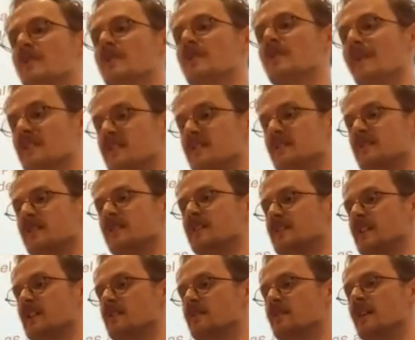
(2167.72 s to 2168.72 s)
to read about this
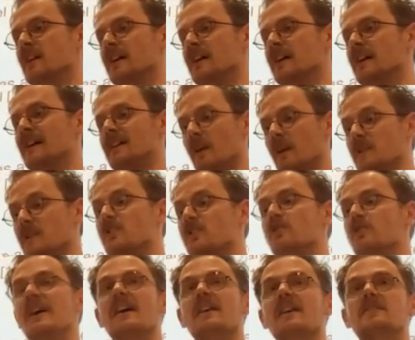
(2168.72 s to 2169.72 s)
is in number
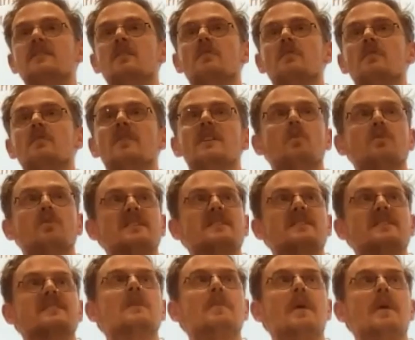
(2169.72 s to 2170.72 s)
2 here to read in more
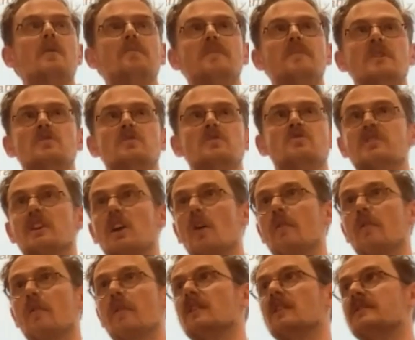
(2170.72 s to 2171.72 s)
detail about
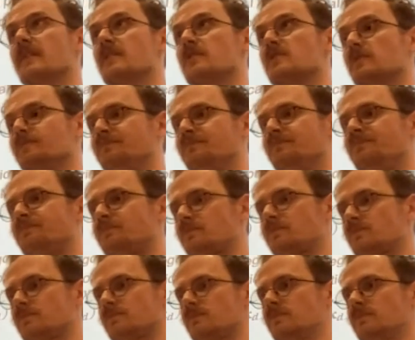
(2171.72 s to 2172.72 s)
intrinsic co-regionalization.
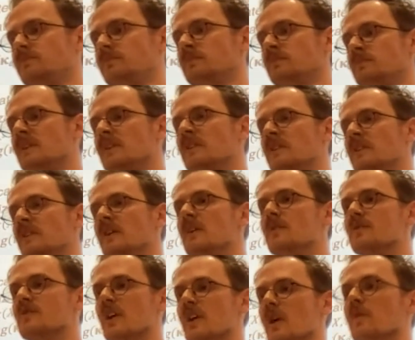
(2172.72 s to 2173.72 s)

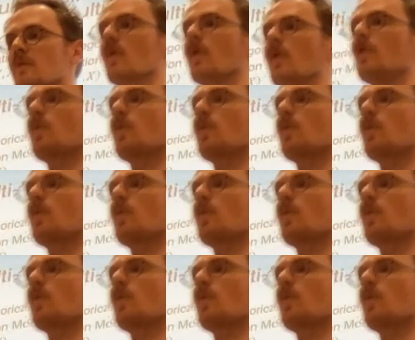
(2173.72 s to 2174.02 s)
So